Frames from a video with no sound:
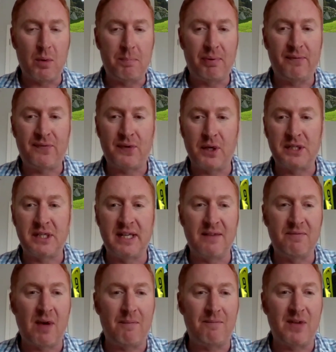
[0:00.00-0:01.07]
prefer to
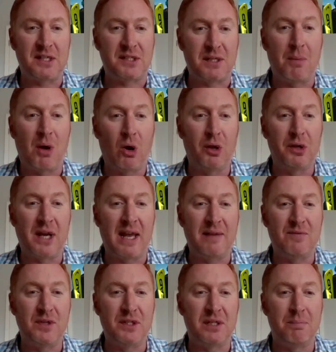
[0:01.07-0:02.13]
give up their summer holiday
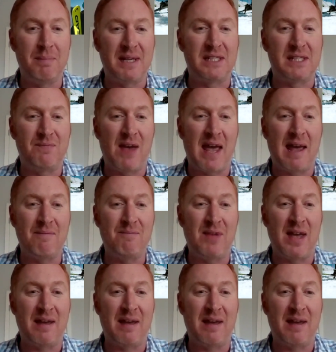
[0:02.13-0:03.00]
than to miss their